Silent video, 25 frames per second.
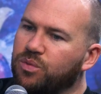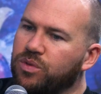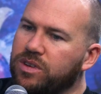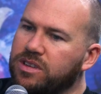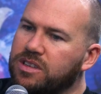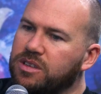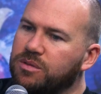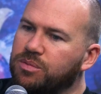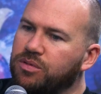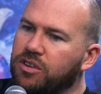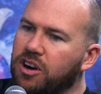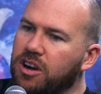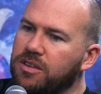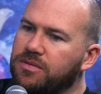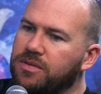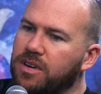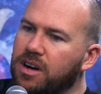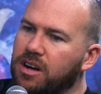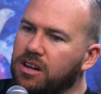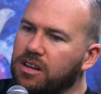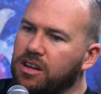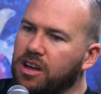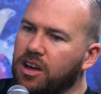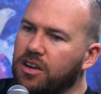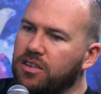risk
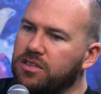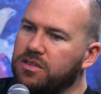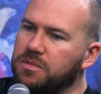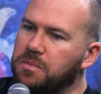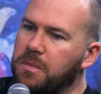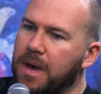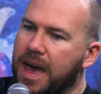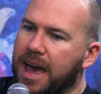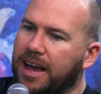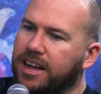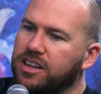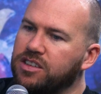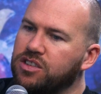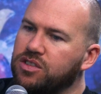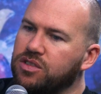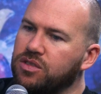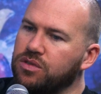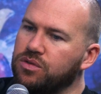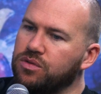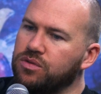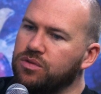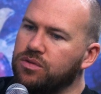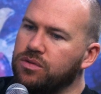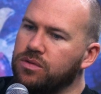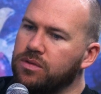profile goes back
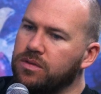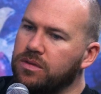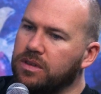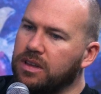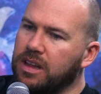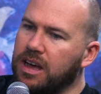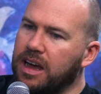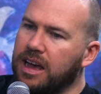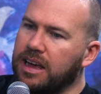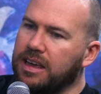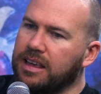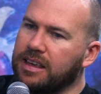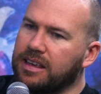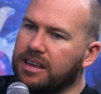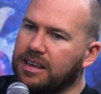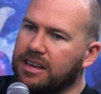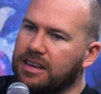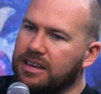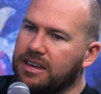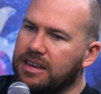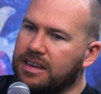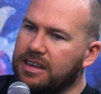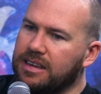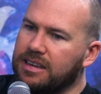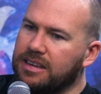to like,
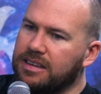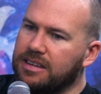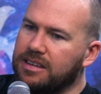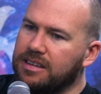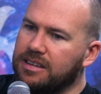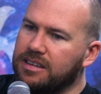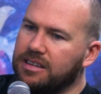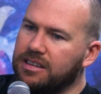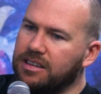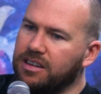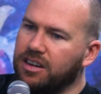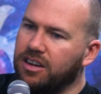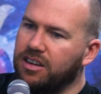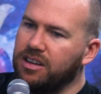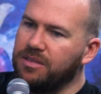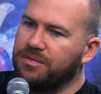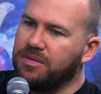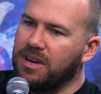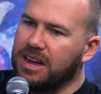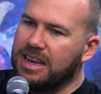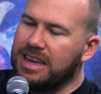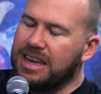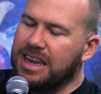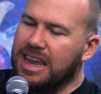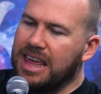if
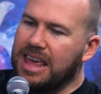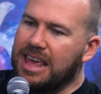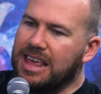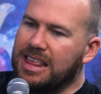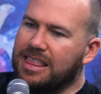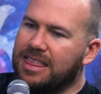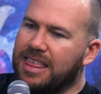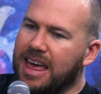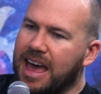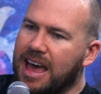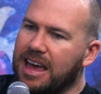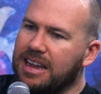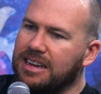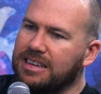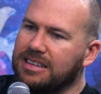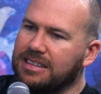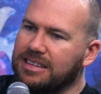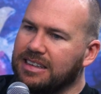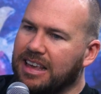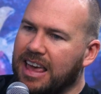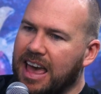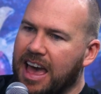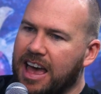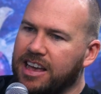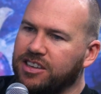I need that
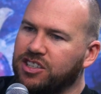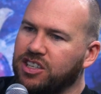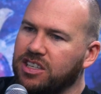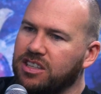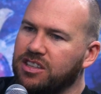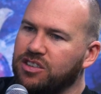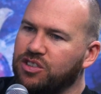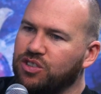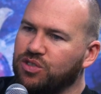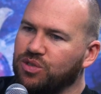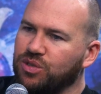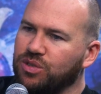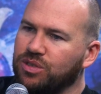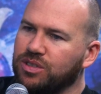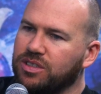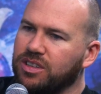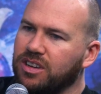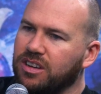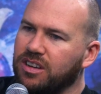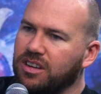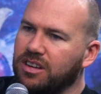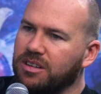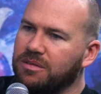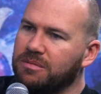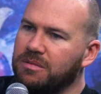cash in the short
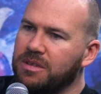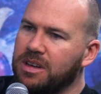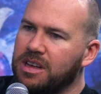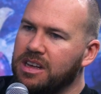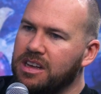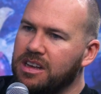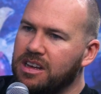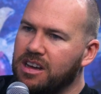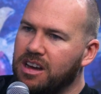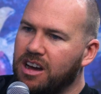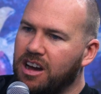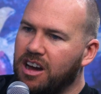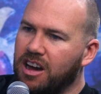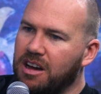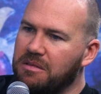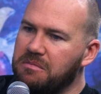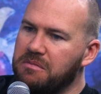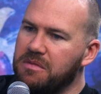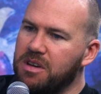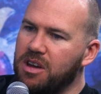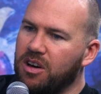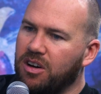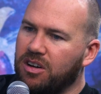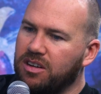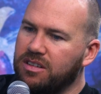term,
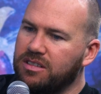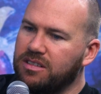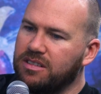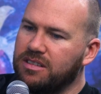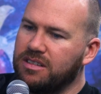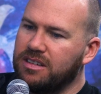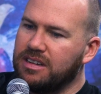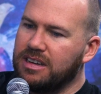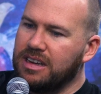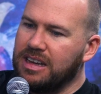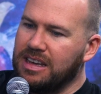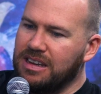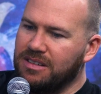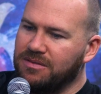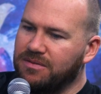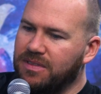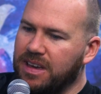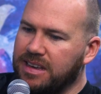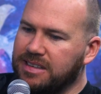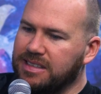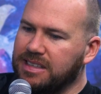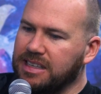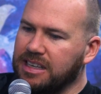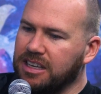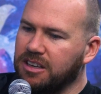I'm not
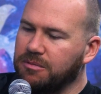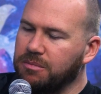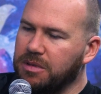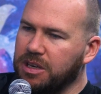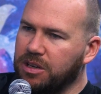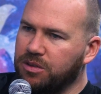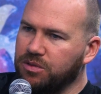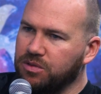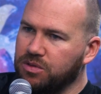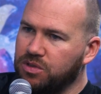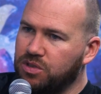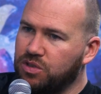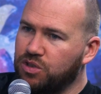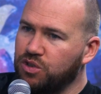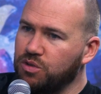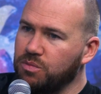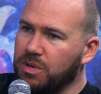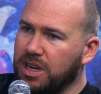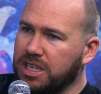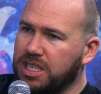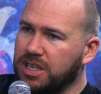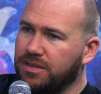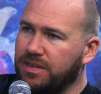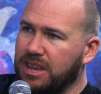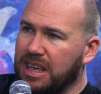investing it because too
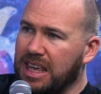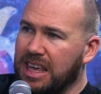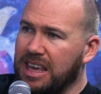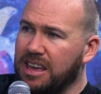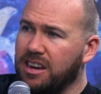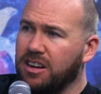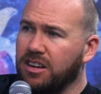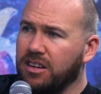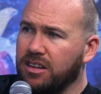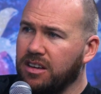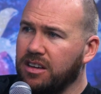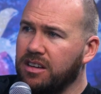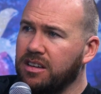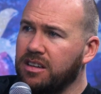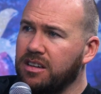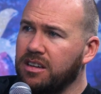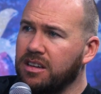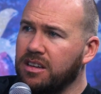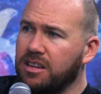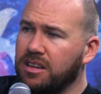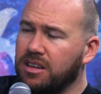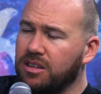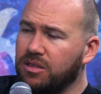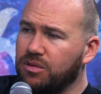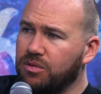much of a hit on it
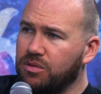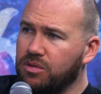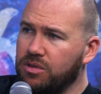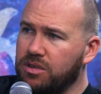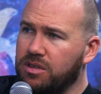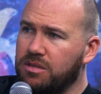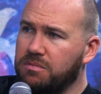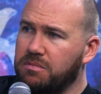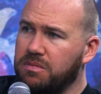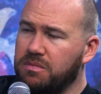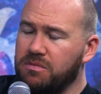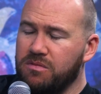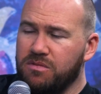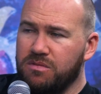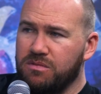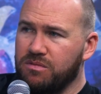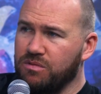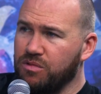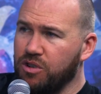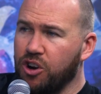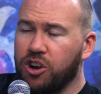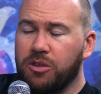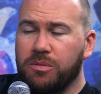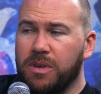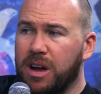would
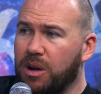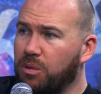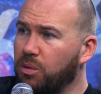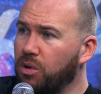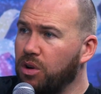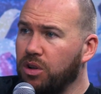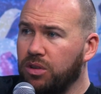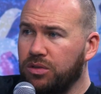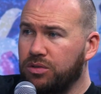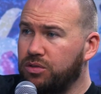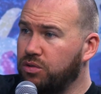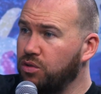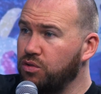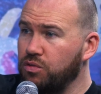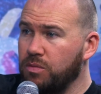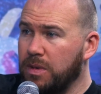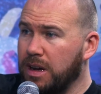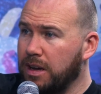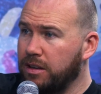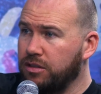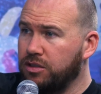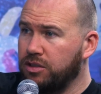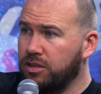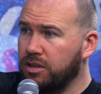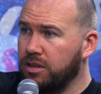rock my world too
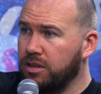much.